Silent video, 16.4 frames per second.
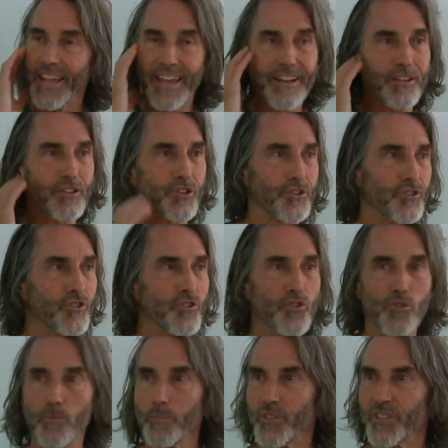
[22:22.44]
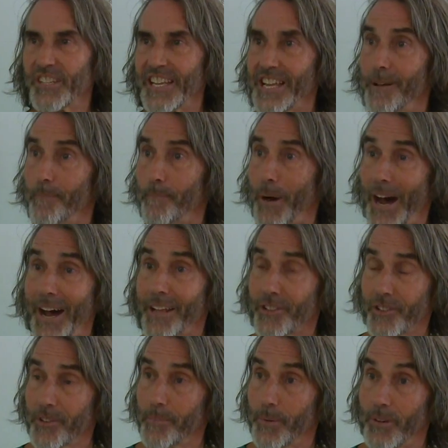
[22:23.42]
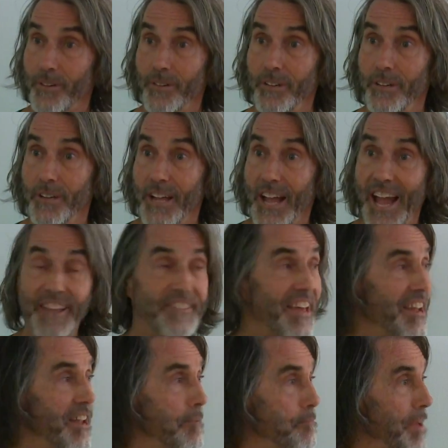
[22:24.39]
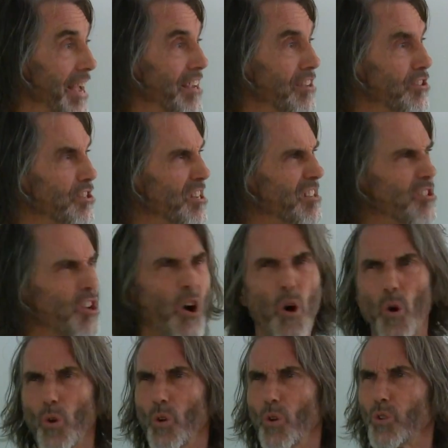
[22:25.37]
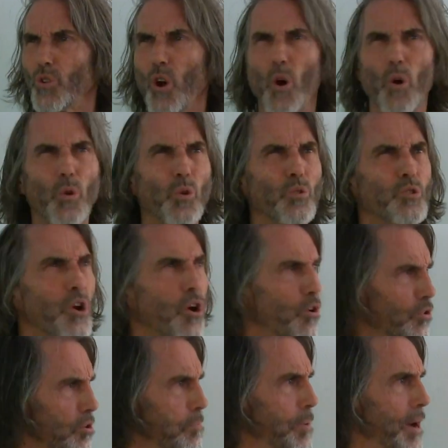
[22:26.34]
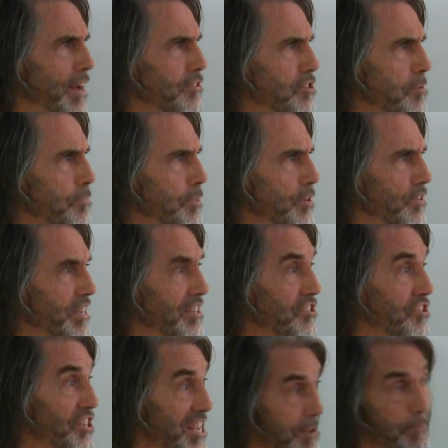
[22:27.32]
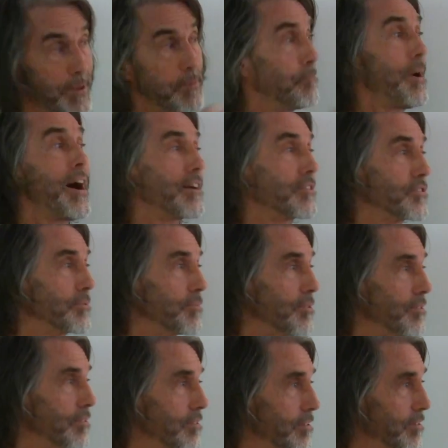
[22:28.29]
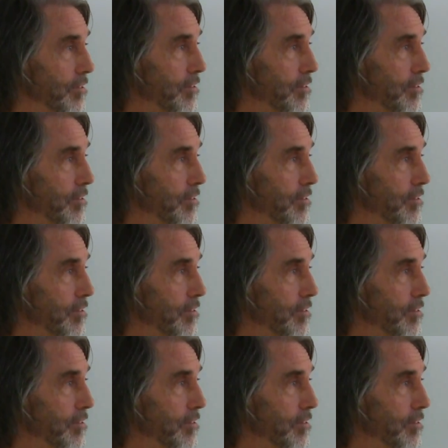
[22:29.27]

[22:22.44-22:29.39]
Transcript: It assumes the impossible, and then it makes the total possibility seem impossible.